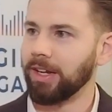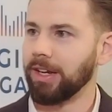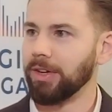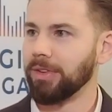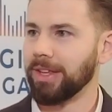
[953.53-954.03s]

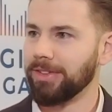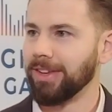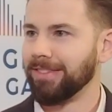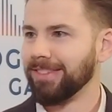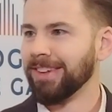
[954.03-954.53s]
I know that's
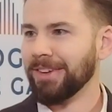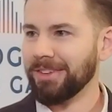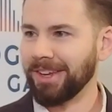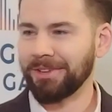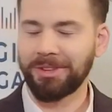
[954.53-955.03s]

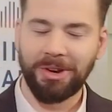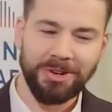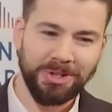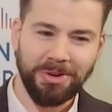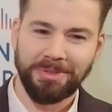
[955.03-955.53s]
a
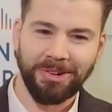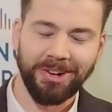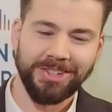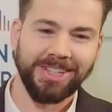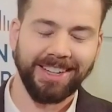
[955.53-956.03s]
large
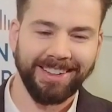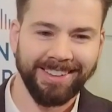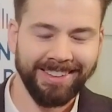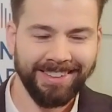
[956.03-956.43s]
overarching